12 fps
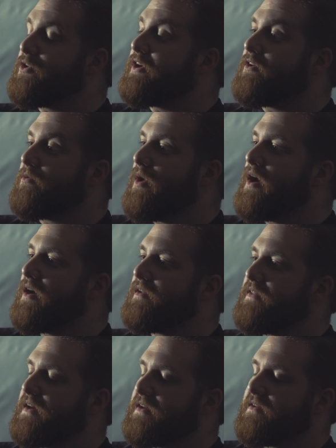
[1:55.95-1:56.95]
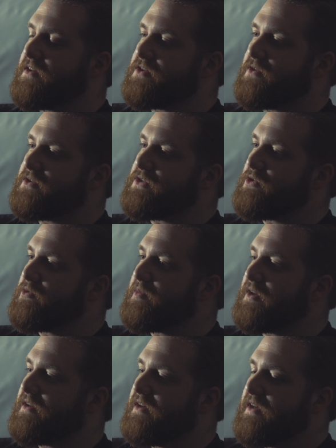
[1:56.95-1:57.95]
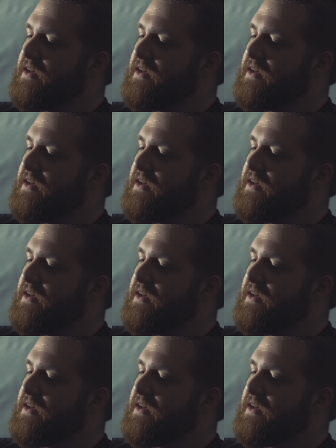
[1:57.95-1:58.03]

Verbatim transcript: dirtier rock that, that shows through. But